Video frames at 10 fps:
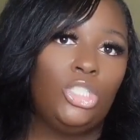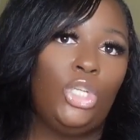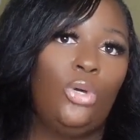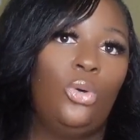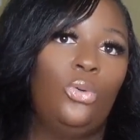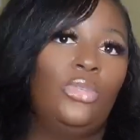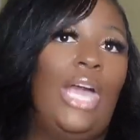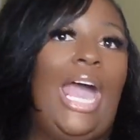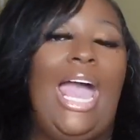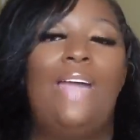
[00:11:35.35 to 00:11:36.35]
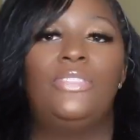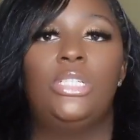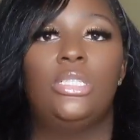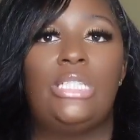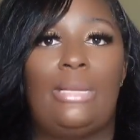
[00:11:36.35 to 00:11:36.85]
So I have
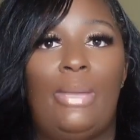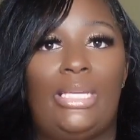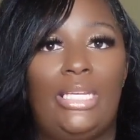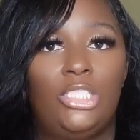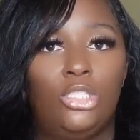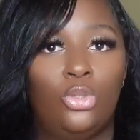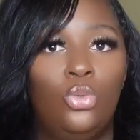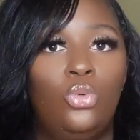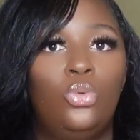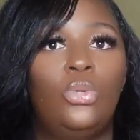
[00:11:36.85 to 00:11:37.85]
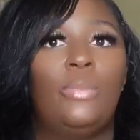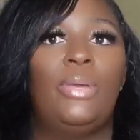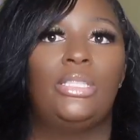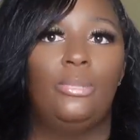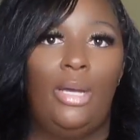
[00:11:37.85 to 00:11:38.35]
to take my kids to school and
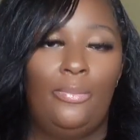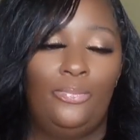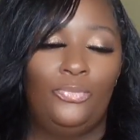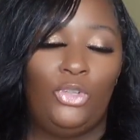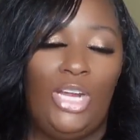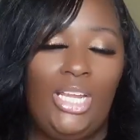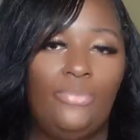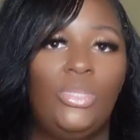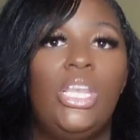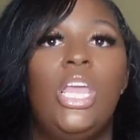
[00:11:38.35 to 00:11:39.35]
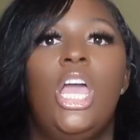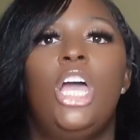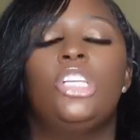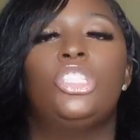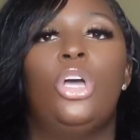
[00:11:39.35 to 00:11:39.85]
pick them up, right?
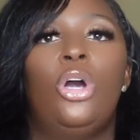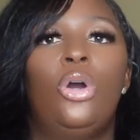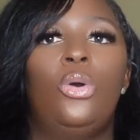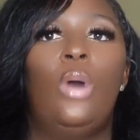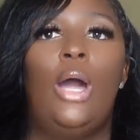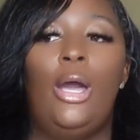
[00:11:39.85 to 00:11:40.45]
So